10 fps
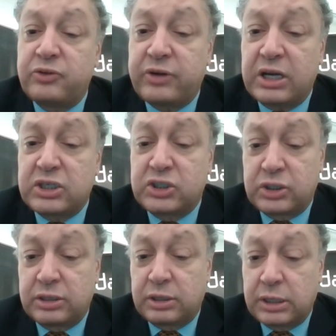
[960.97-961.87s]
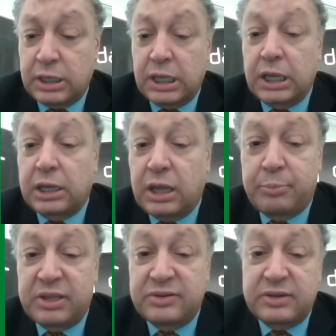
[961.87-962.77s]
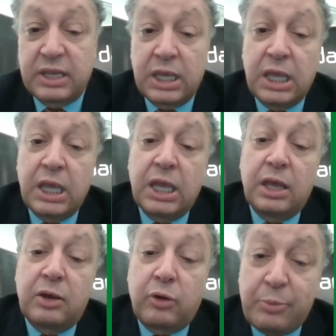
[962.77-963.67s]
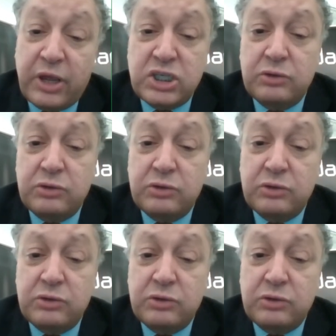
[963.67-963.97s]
companies. Collaboration will lead that